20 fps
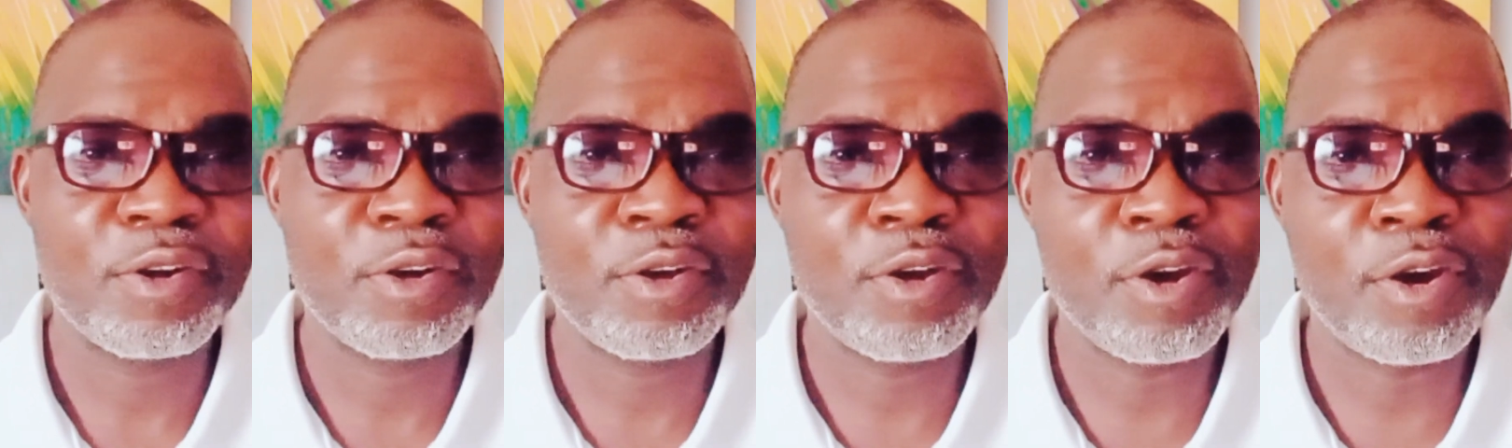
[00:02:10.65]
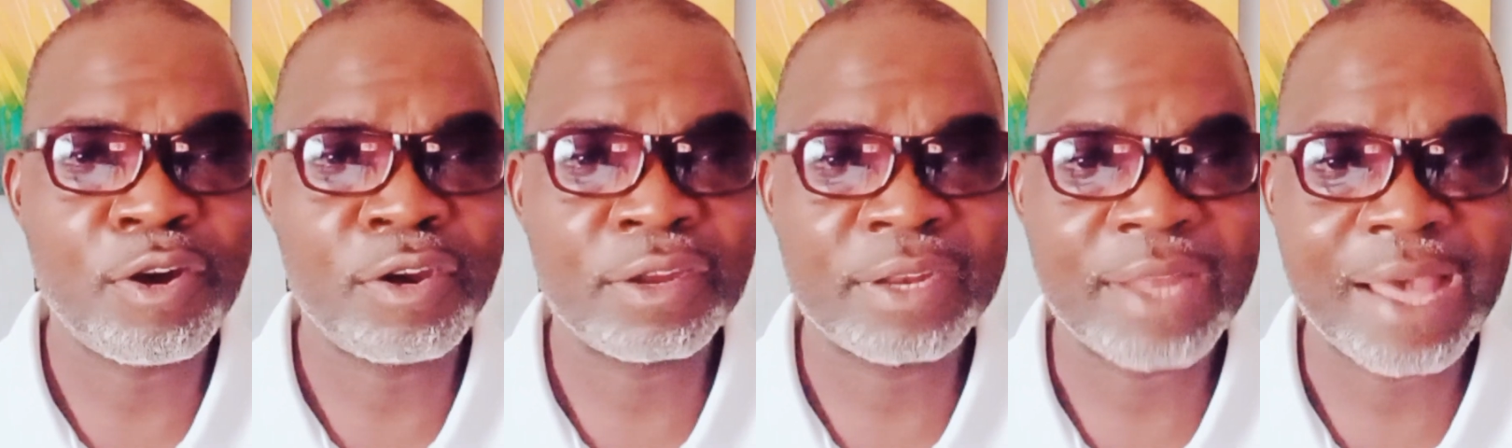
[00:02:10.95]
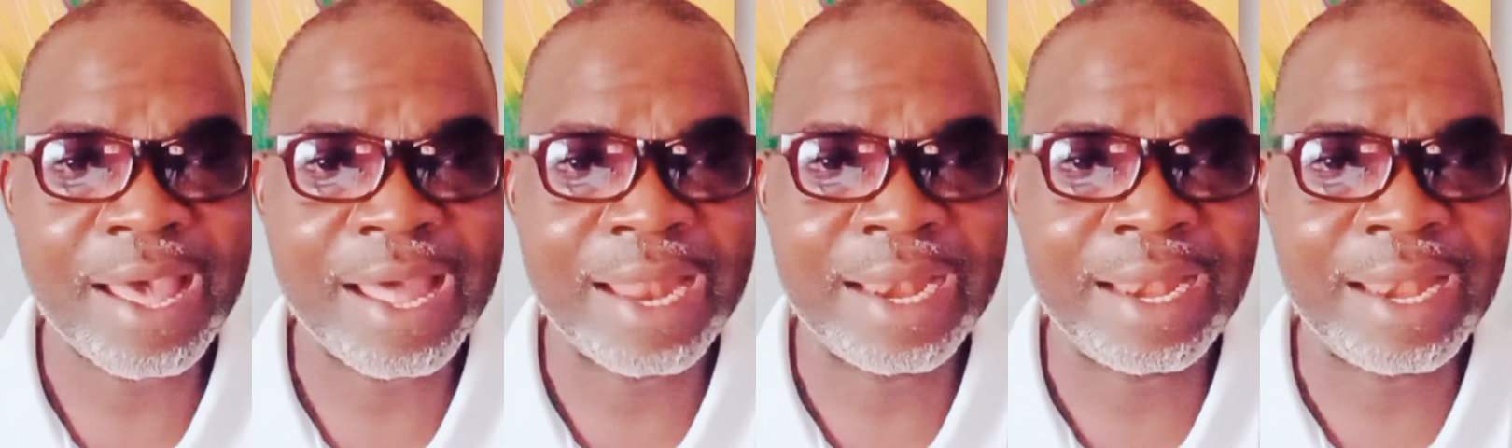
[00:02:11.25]
God
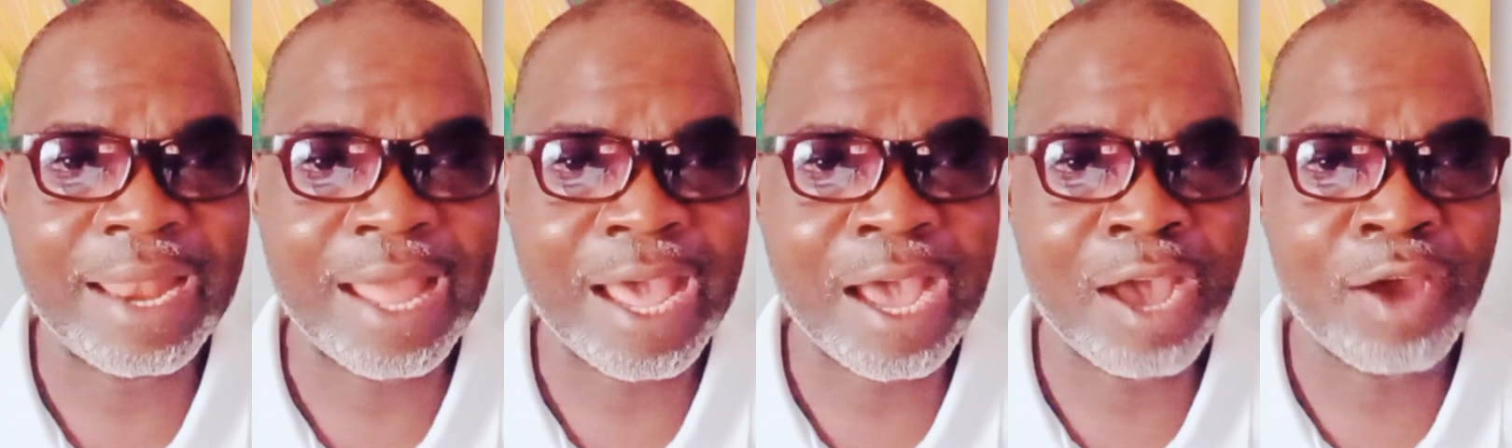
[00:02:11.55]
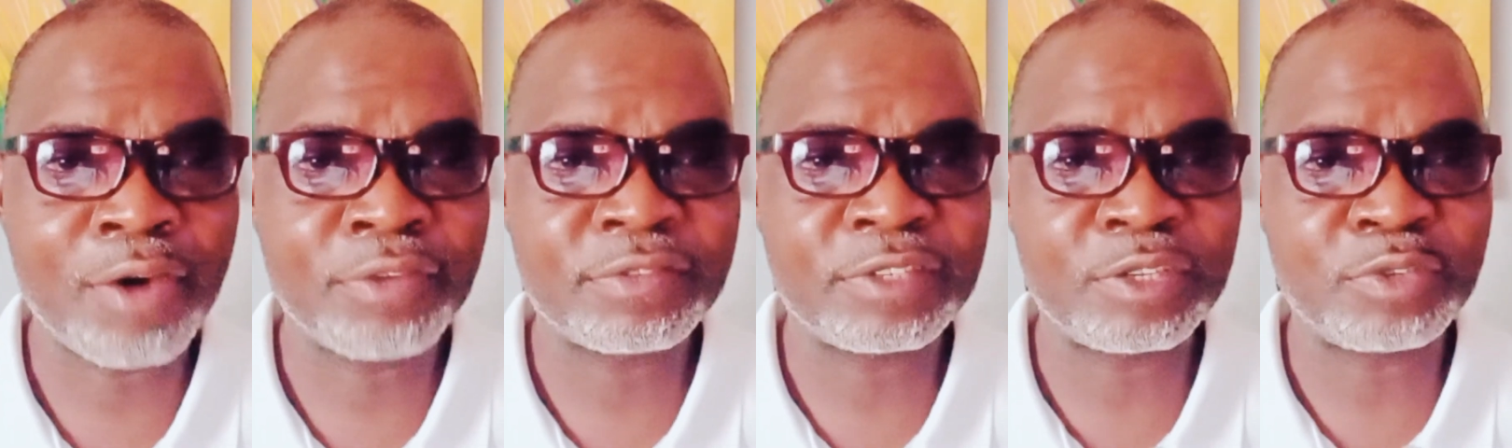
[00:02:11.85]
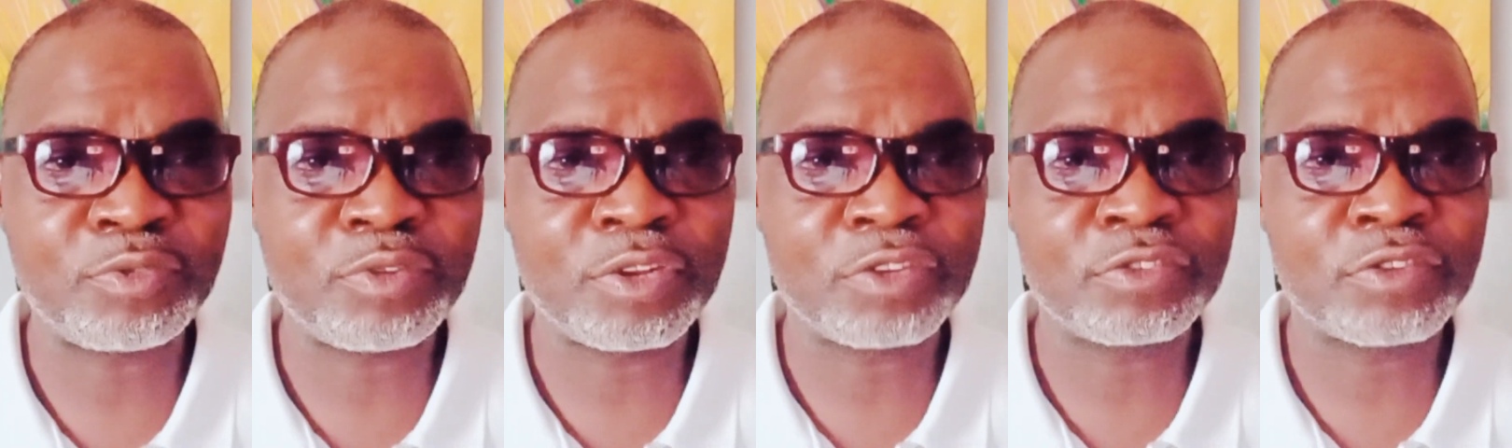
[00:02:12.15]
allows
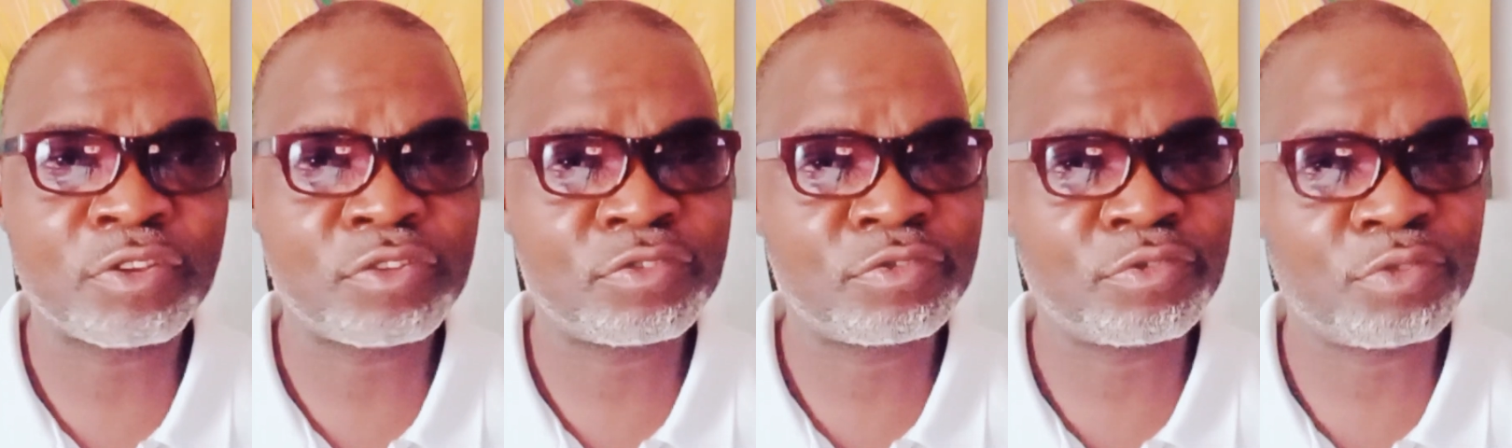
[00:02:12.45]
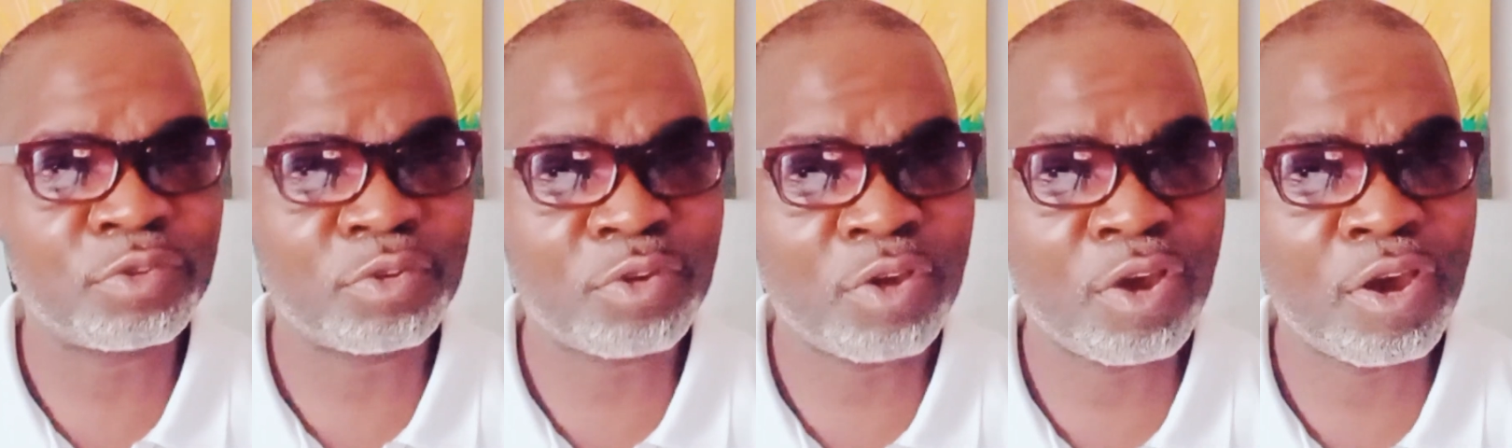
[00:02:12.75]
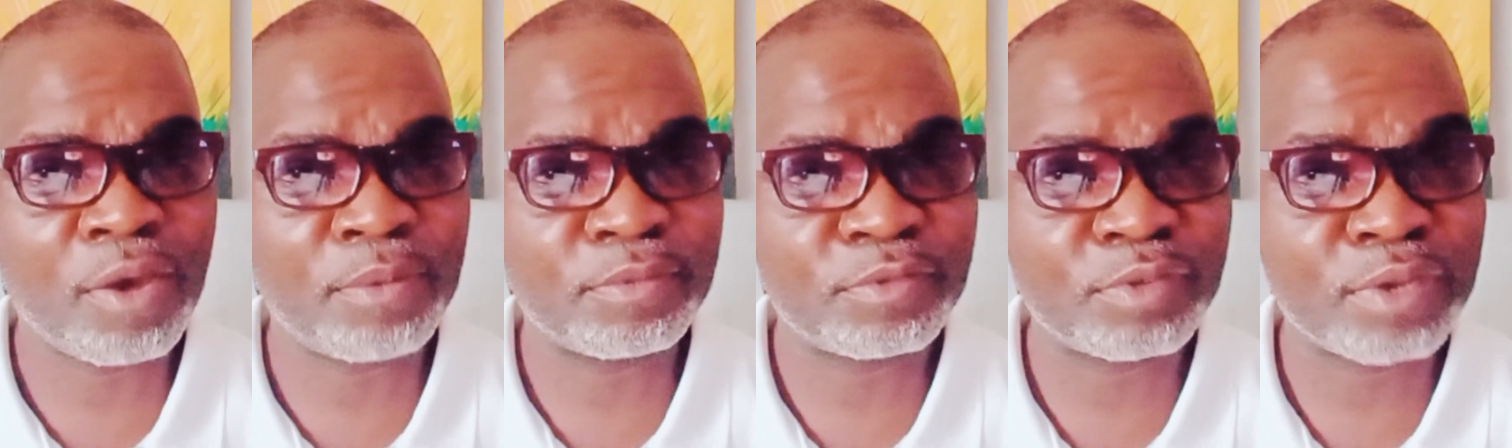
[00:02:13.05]
situations to
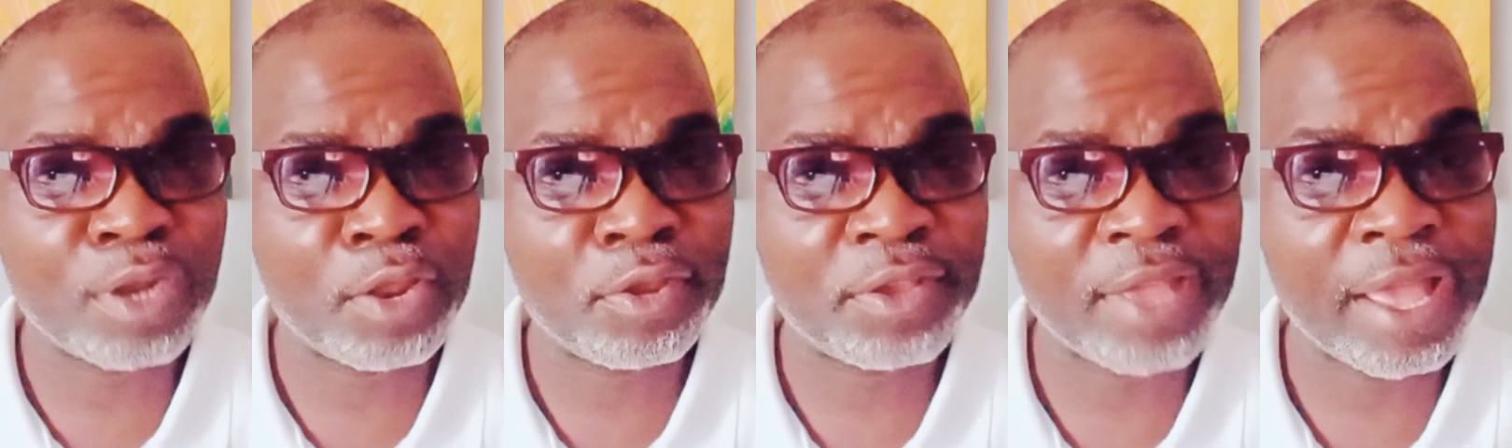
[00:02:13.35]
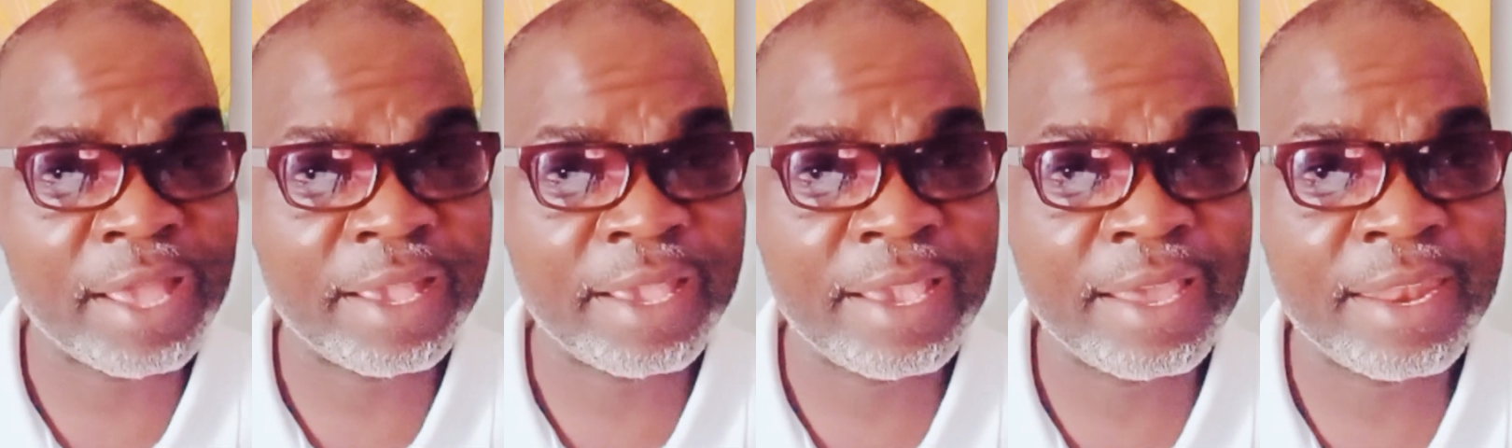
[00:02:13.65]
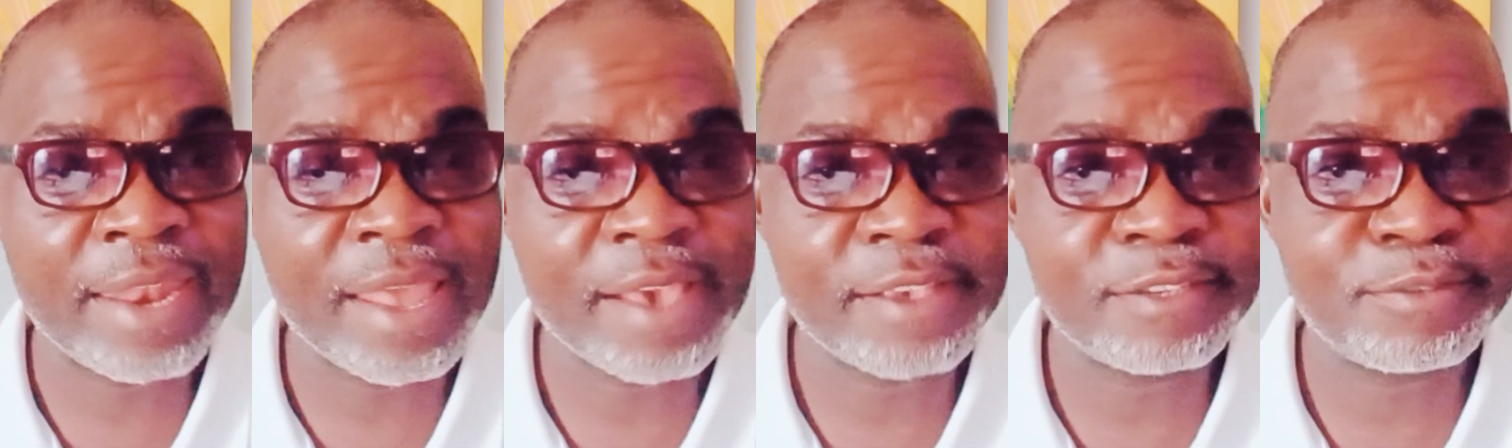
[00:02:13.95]
come so that you can
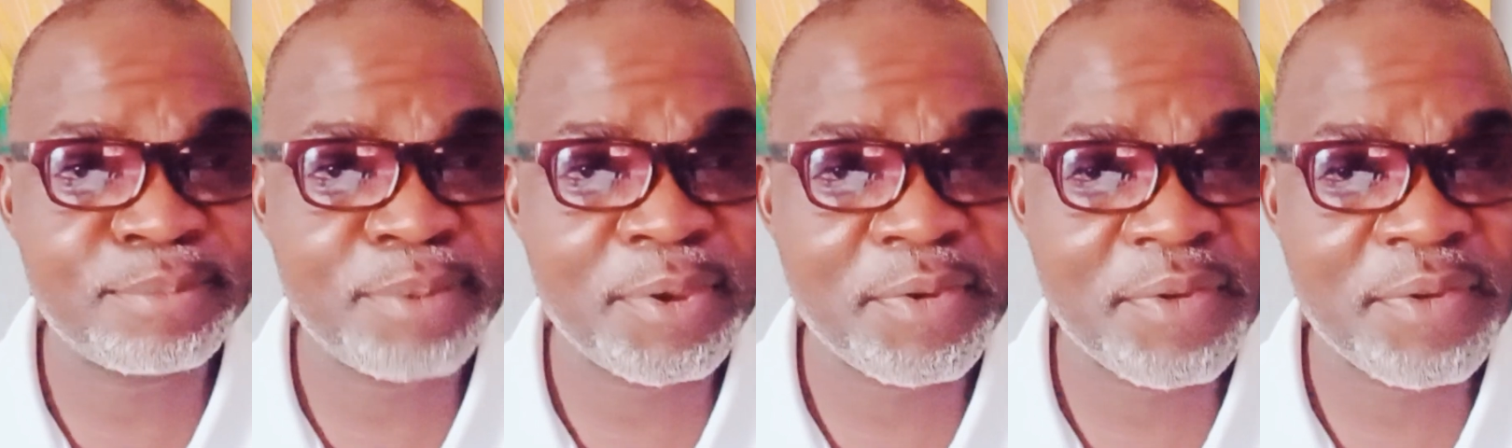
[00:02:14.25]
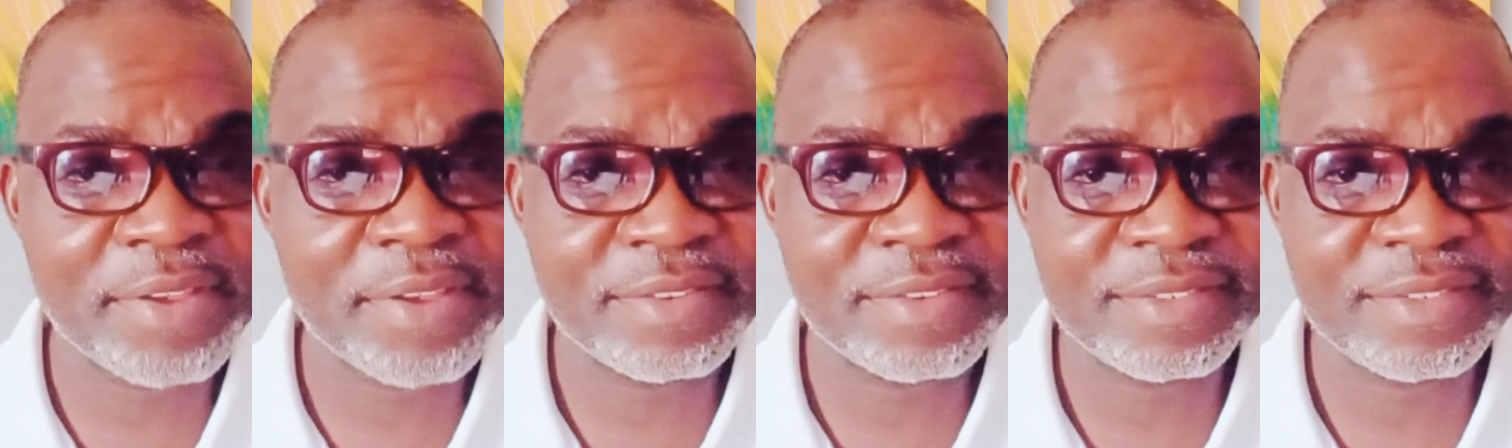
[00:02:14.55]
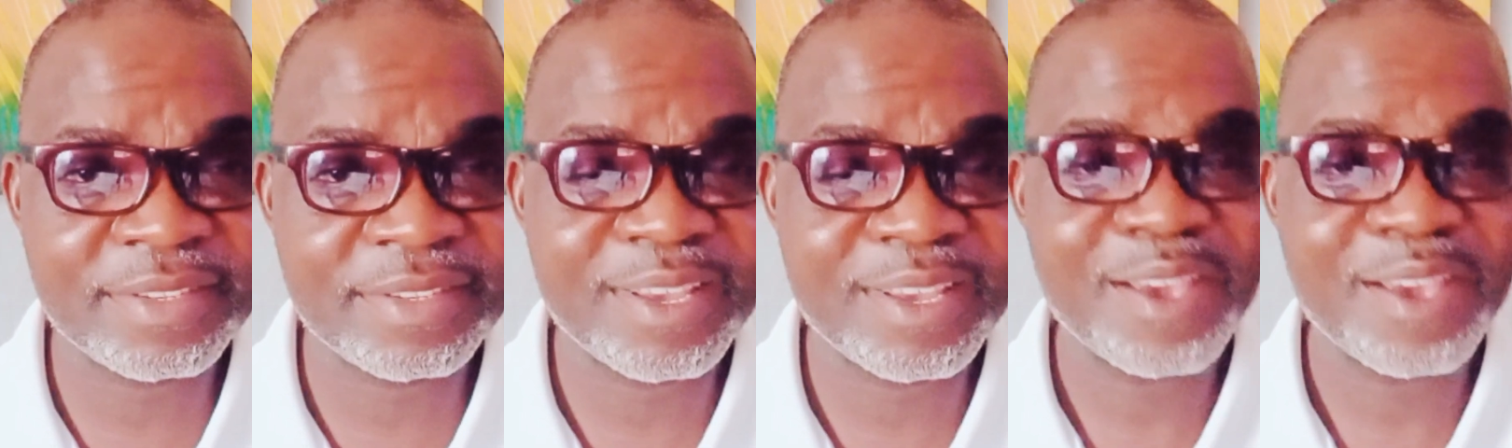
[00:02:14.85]
gain
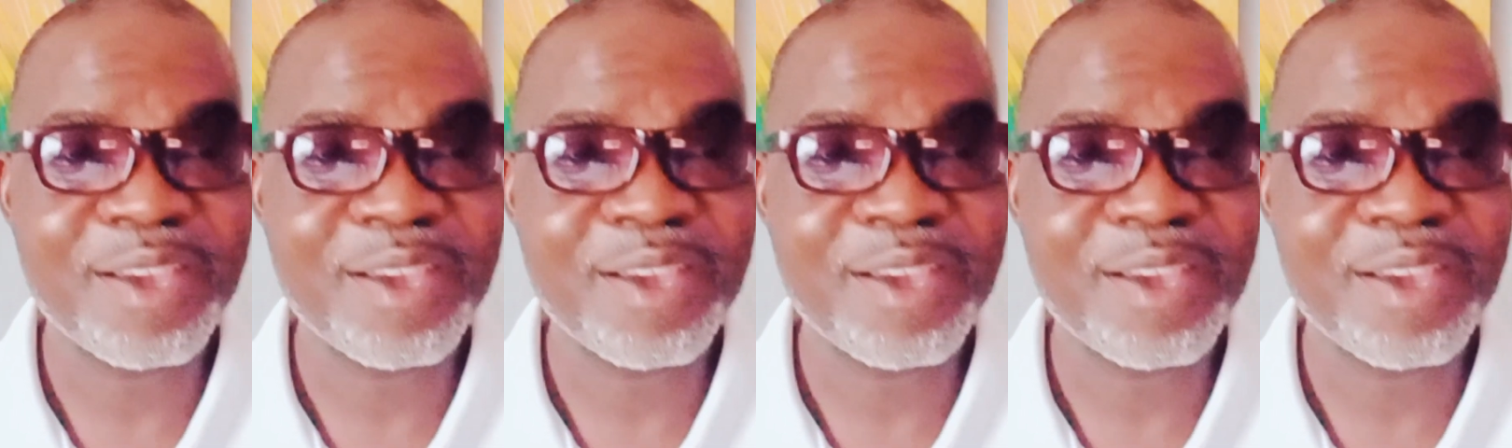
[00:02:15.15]
experience.